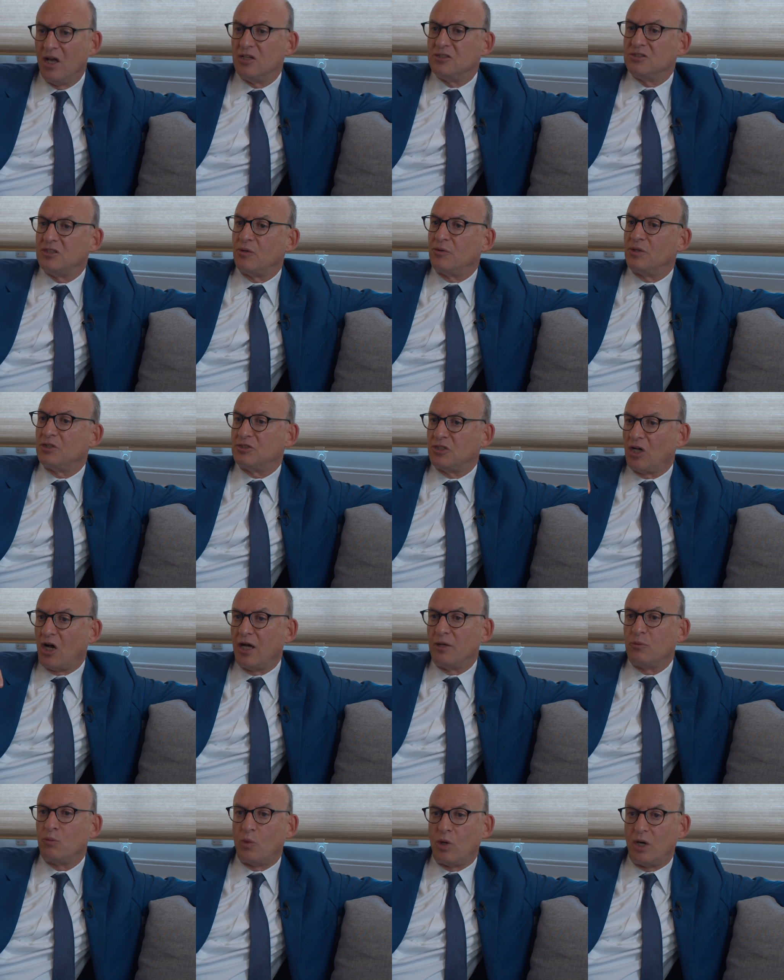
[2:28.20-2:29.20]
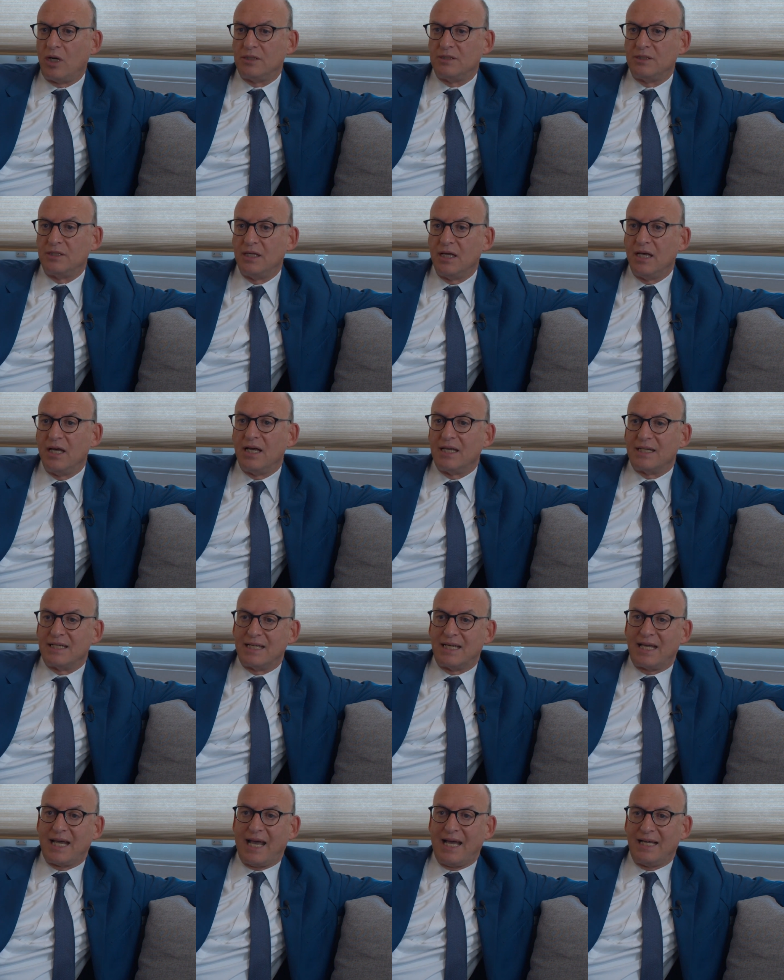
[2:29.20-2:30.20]
so the type 1
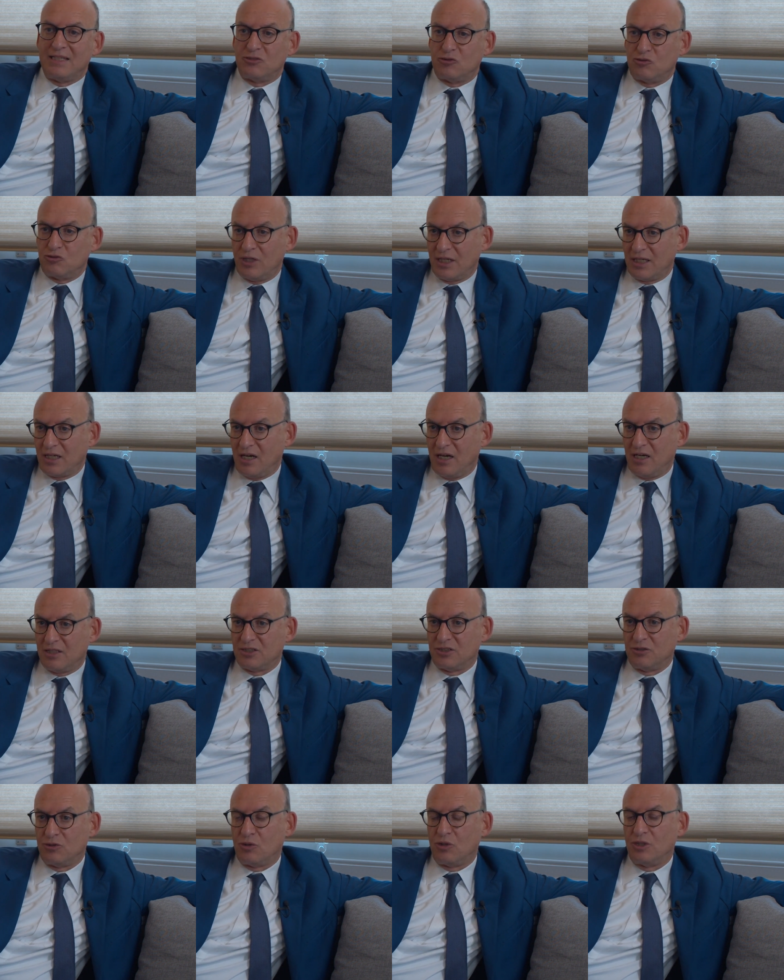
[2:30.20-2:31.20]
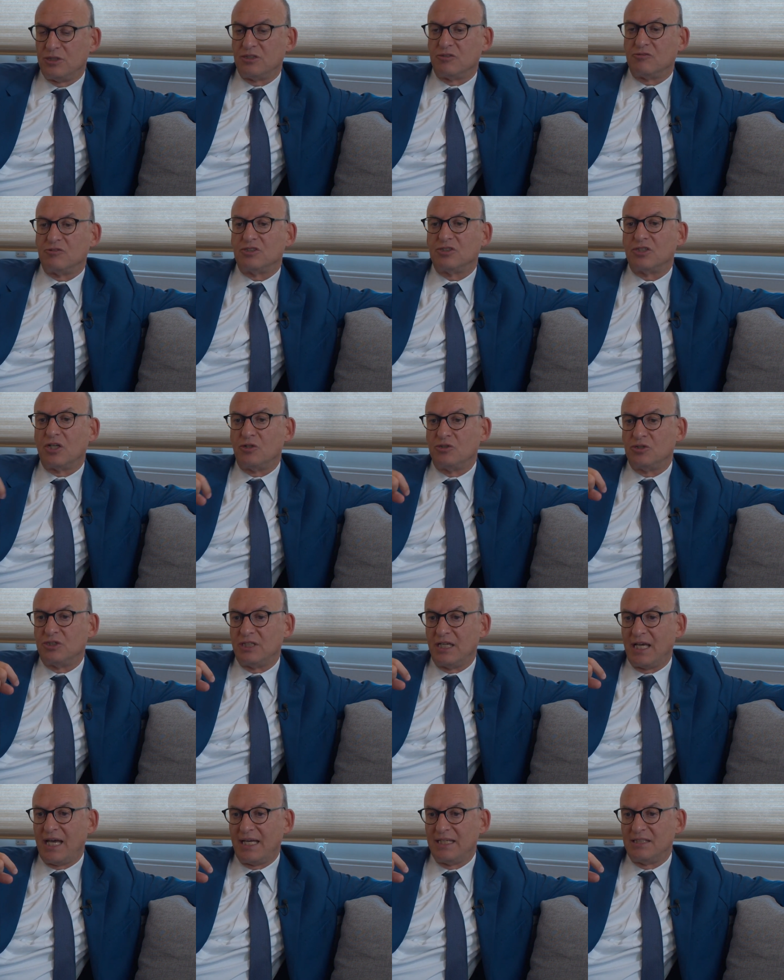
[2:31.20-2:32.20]
gastric carcinoids are
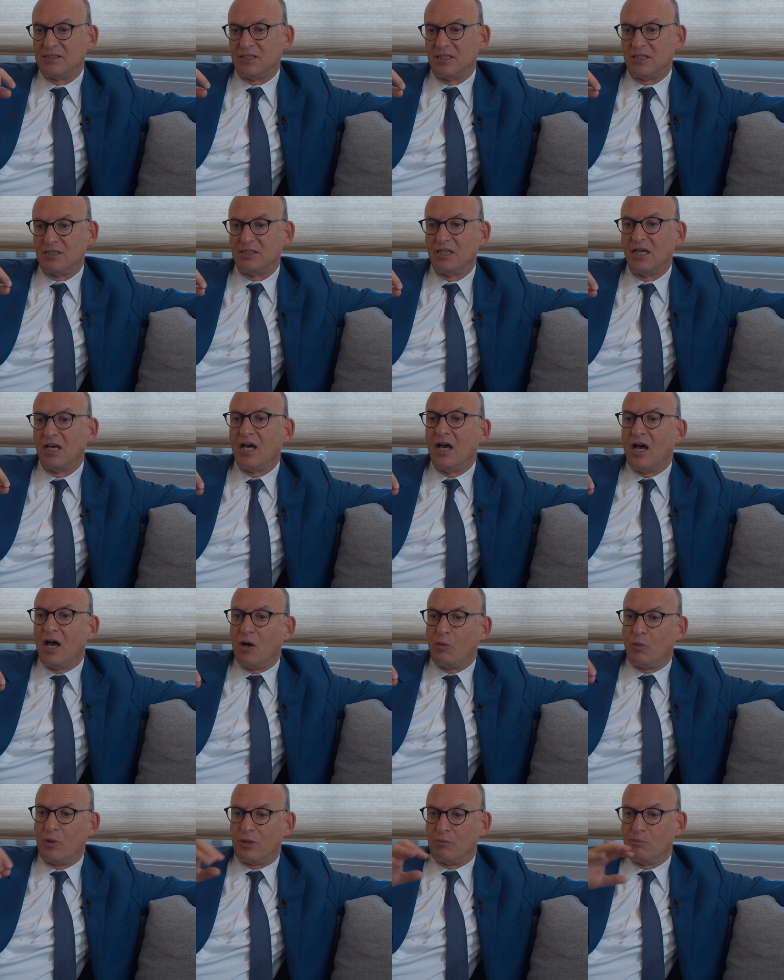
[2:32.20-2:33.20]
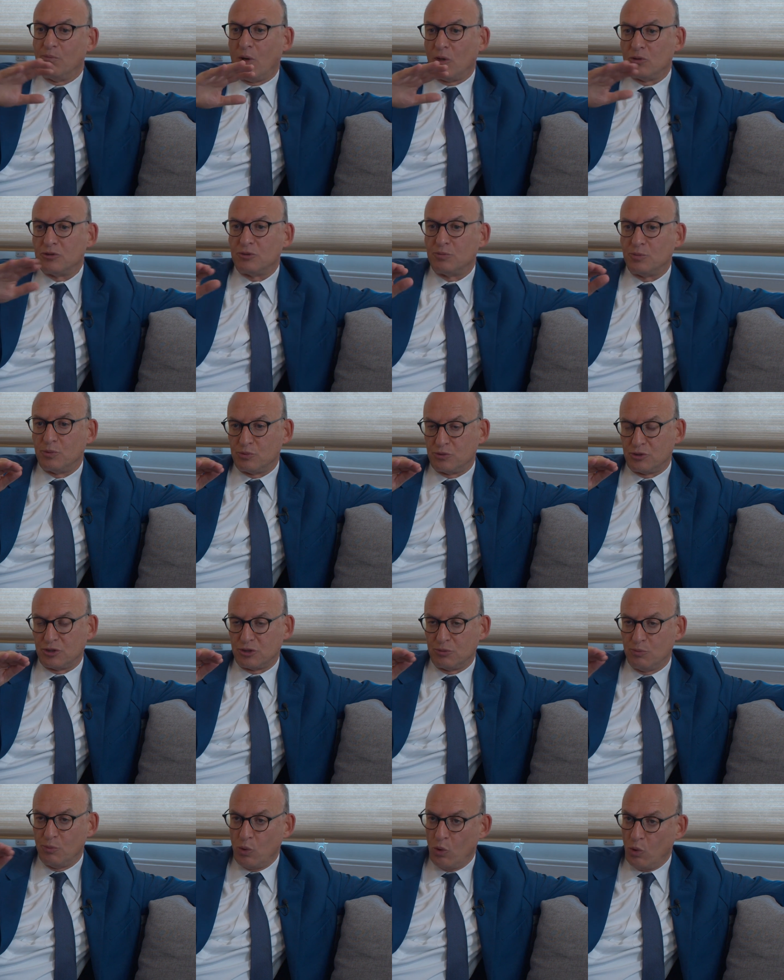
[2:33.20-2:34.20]
associated with multiple
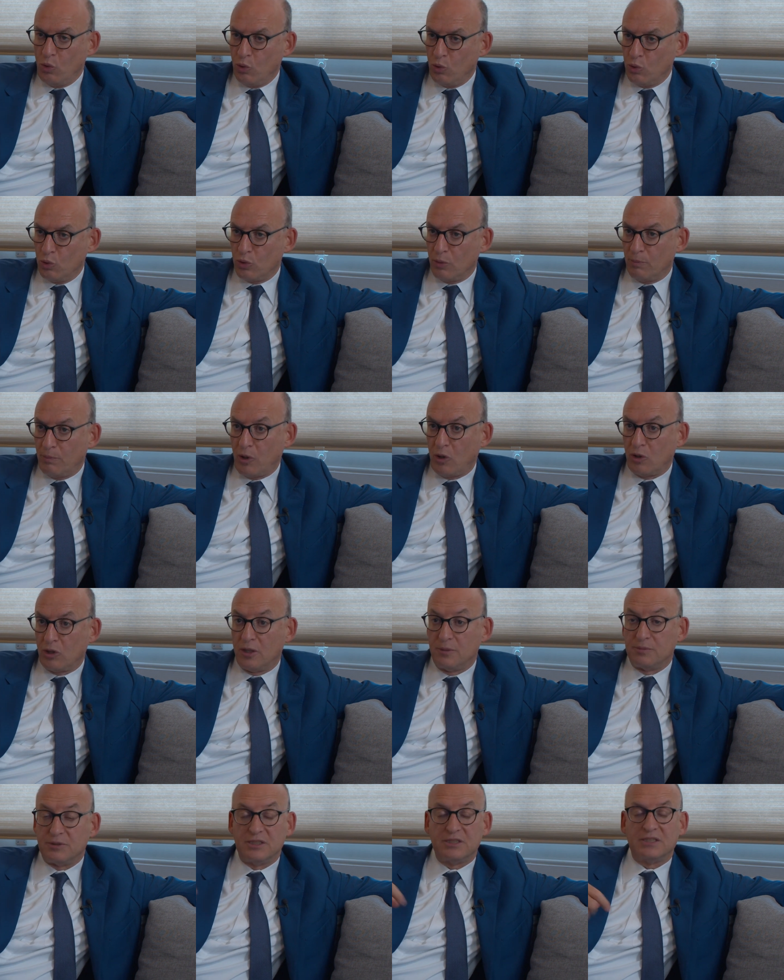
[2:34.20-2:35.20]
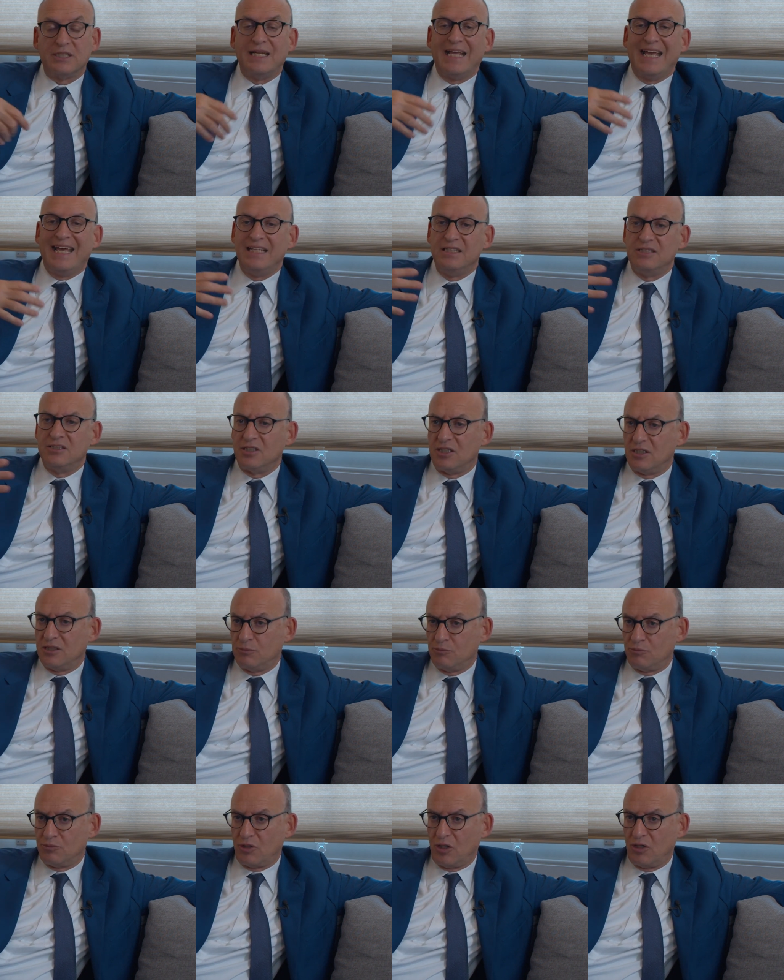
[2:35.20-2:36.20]
small polyps. It's an
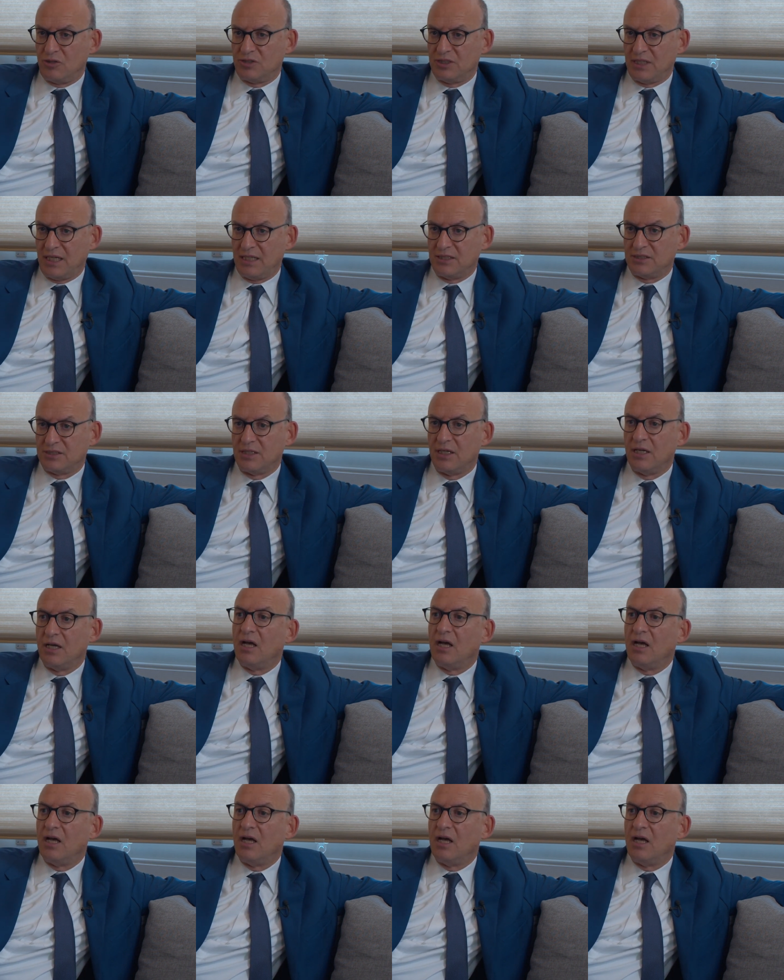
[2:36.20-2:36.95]
indolent process.